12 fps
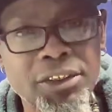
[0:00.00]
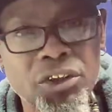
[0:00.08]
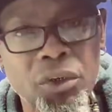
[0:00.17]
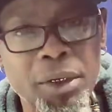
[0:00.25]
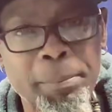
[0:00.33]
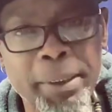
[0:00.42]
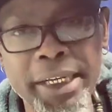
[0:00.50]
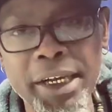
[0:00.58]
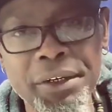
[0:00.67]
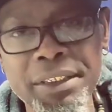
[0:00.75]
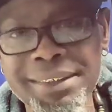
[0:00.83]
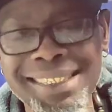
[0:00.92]
he's going to be
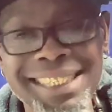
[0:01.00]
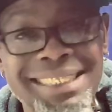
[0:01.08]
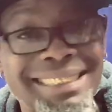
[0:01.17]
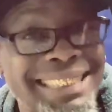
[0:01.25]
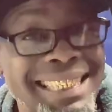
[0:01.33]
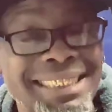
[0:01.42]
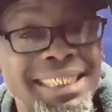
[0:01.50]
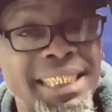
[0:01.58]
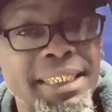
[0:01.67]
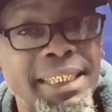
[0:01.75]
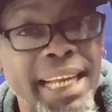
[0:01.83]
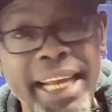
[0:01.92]
guaranteed
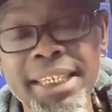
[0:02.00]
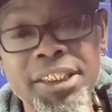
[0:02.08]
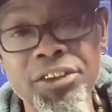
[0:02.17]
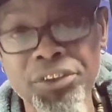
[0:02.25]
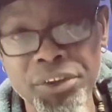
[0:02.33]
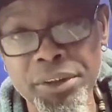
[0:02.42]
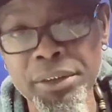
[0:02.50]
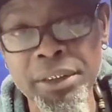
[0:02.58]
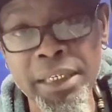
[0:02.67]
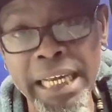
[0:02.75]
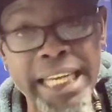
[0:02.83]
$60K this year.